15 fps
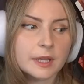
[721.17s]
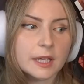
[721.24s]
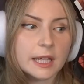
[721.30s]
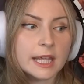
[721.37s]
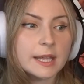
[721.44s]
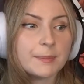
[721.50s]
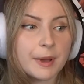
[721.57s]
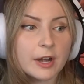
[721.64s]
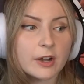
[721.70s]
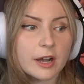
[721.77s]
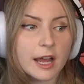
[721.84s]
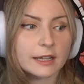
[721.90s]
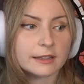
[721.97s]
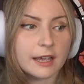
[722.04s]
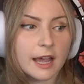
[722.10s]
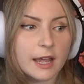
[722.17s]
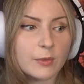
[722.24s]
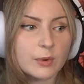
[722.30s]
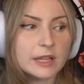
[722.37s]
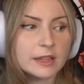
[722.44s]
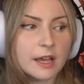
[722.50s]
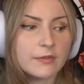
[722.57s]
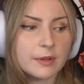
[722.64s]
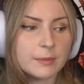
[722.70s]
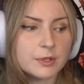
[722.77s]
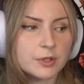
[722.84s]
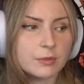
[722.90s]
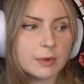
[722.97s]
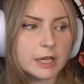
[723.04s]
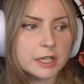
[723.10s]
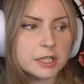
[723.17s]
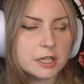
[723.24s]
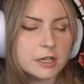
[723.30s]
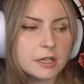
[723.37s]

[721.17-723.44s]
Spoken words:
He better not die. We love him too much.